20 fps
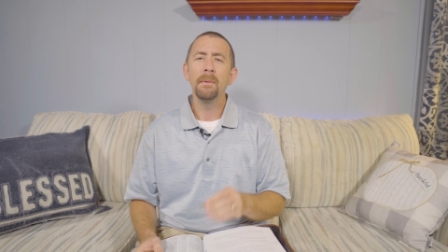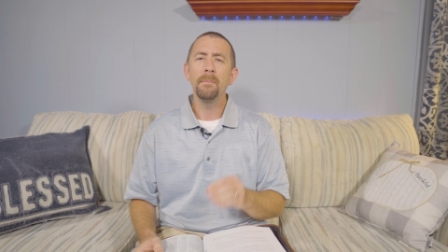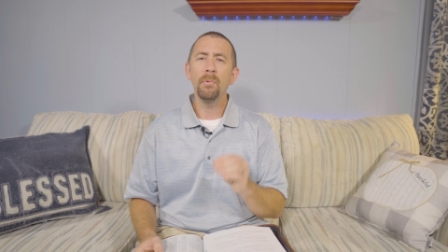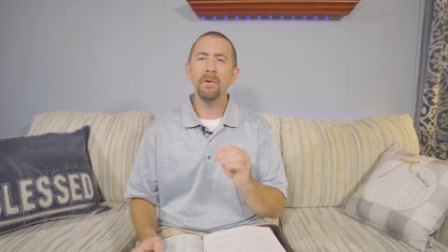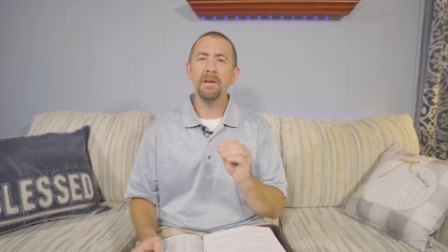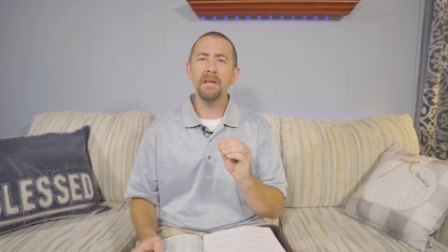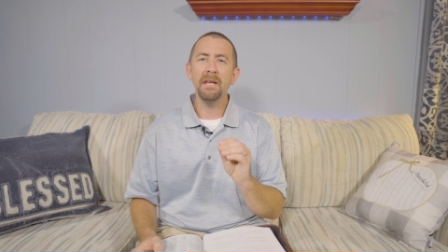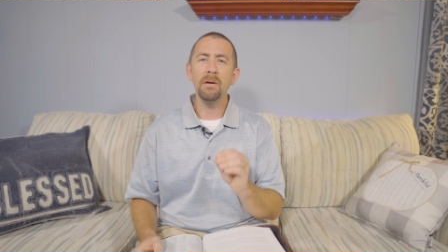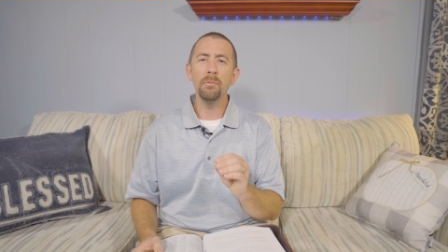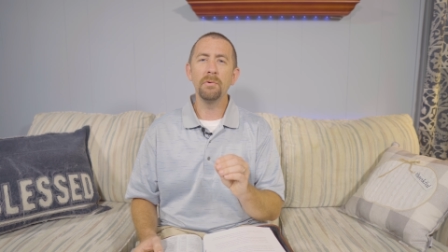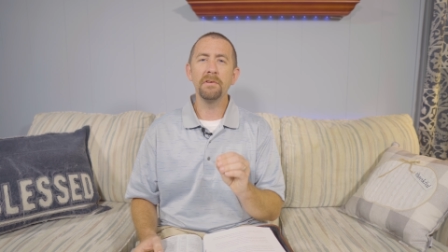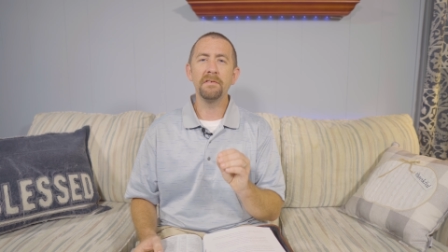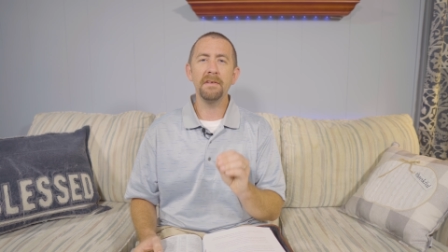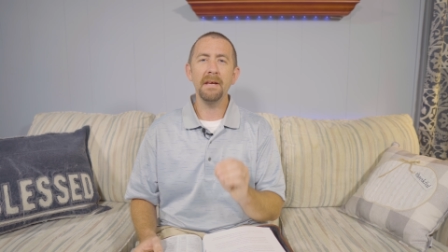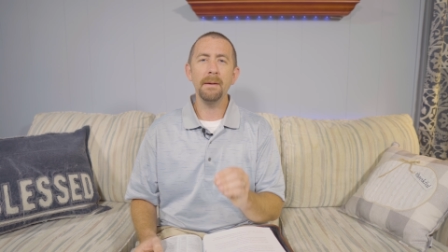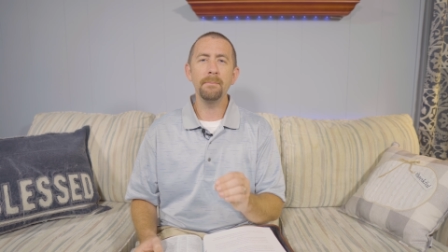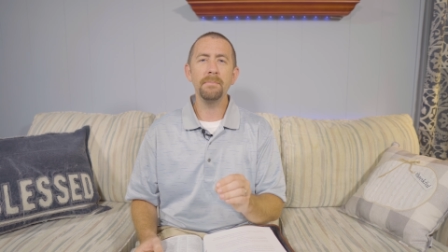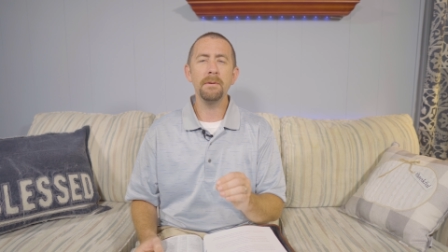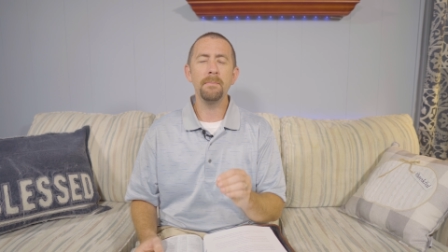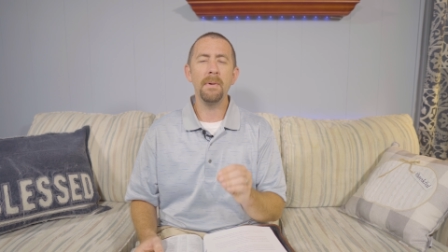when he was
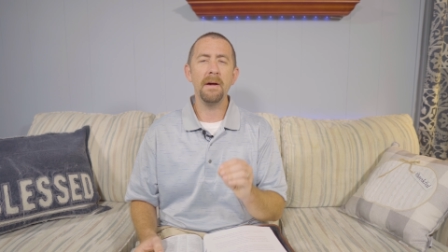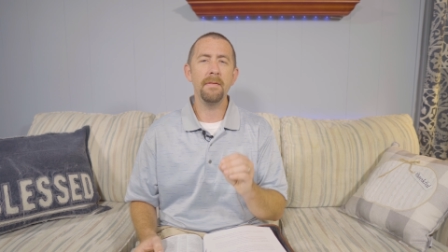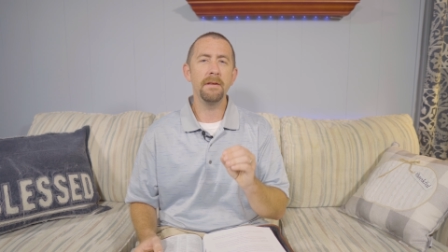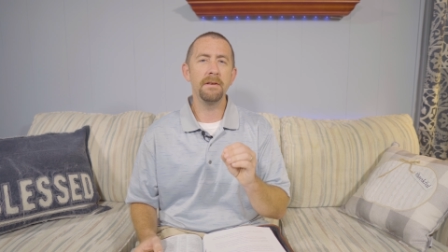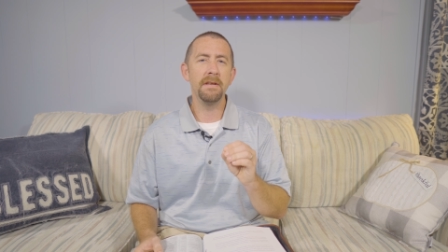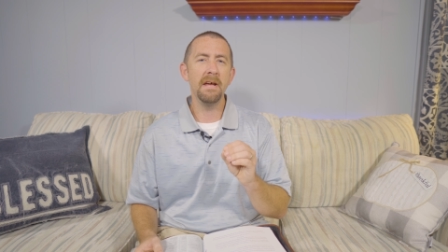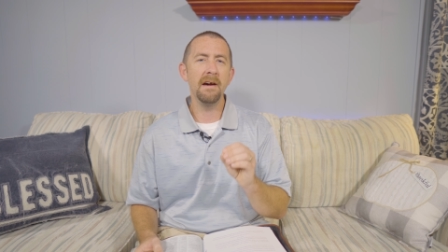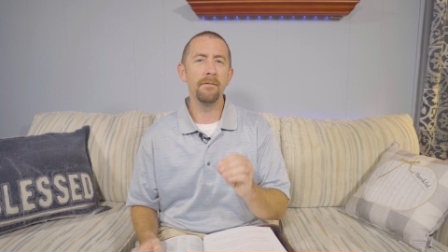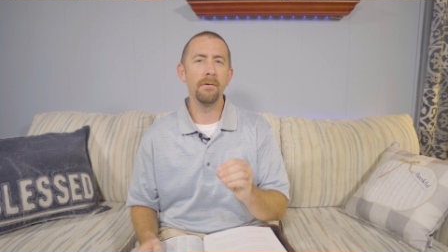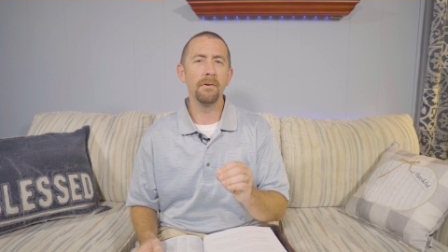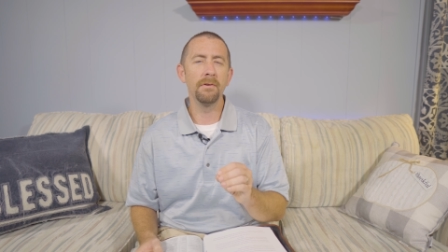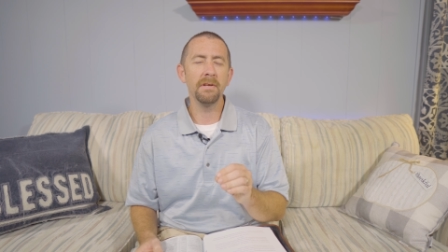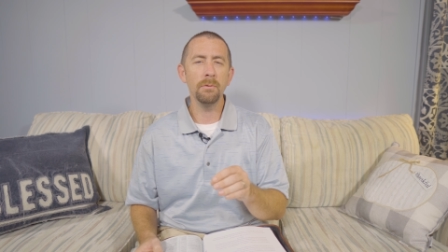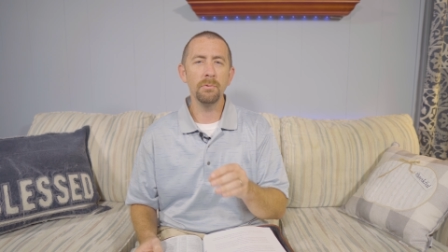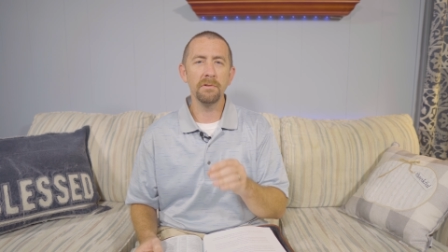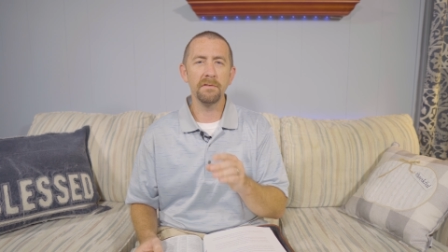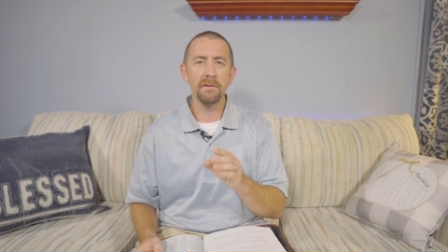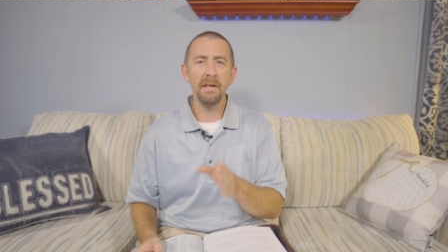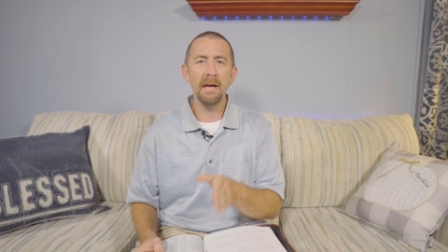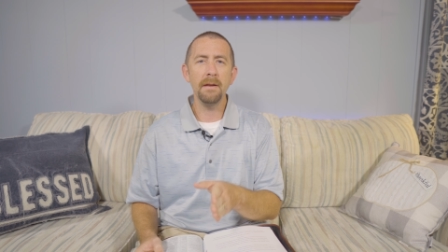tempted by the devil, he
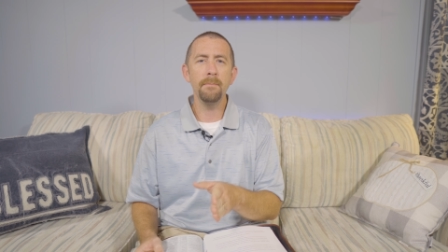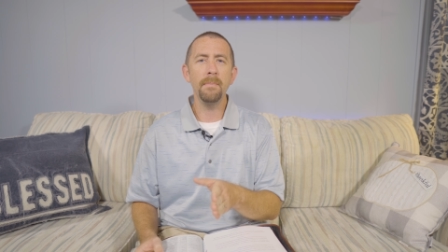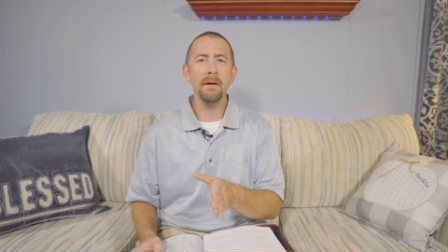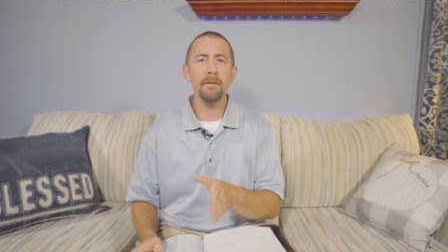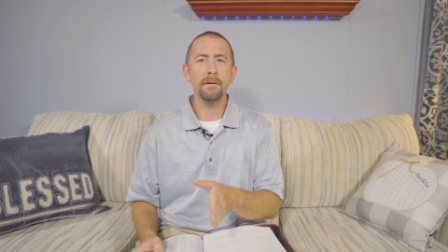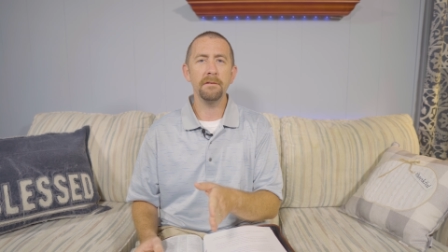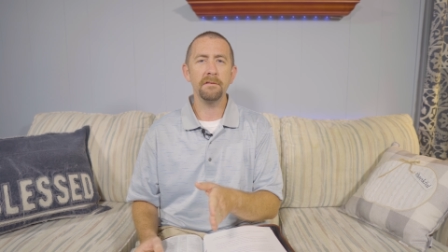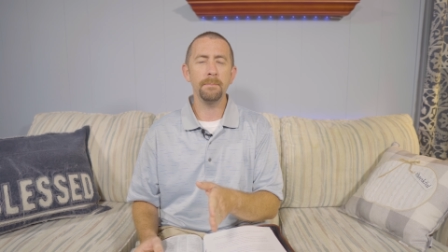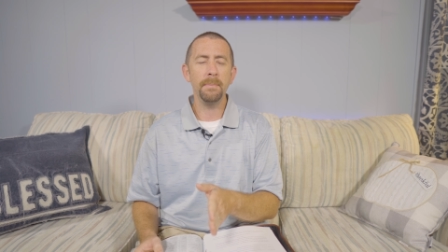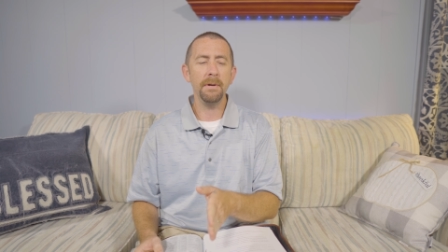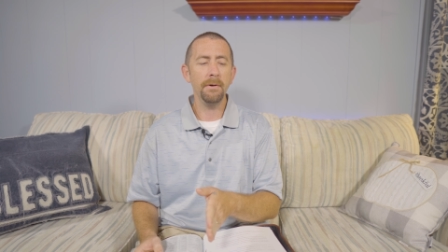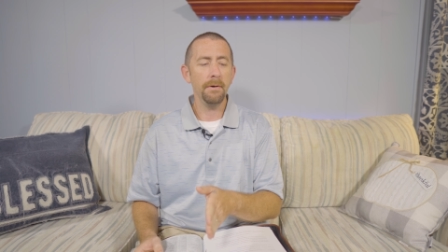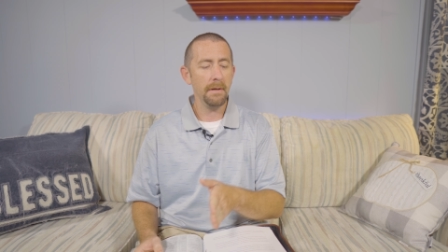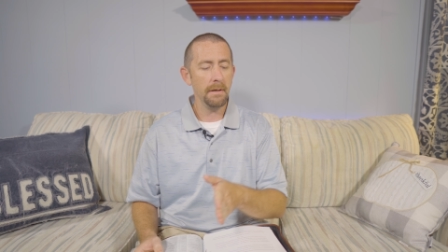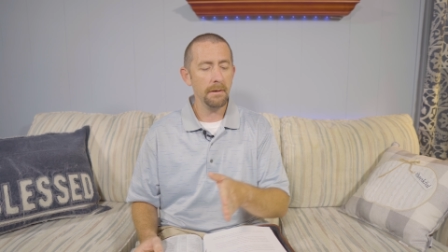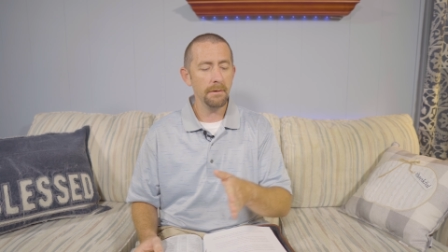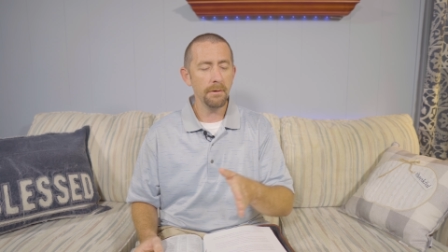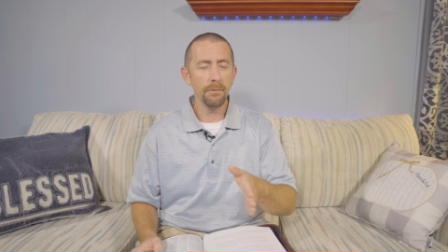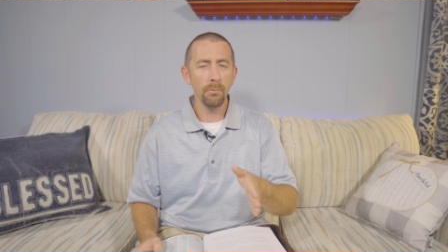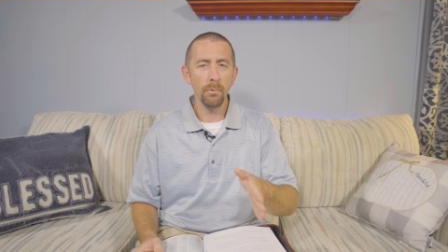was led by the Spirit
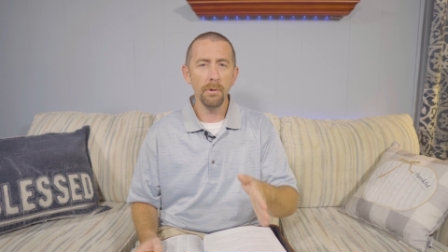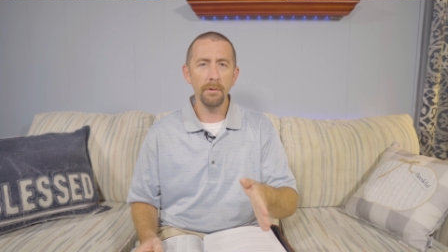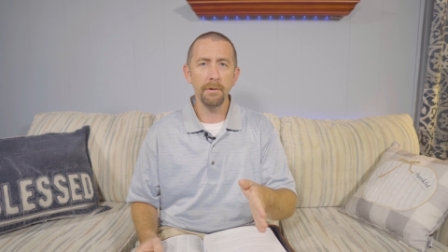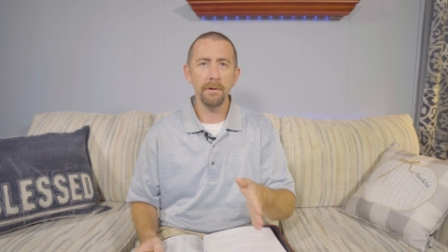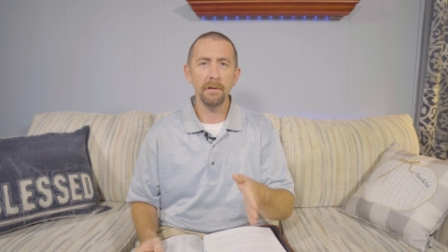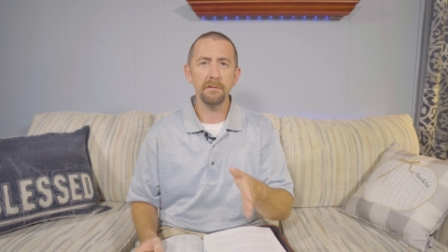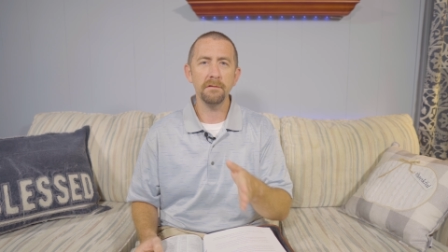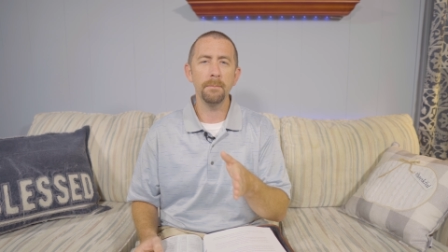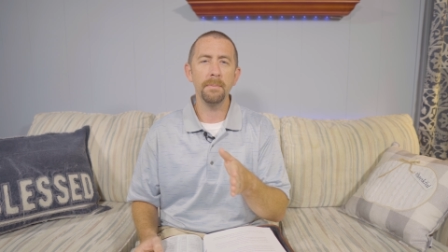into the wilderness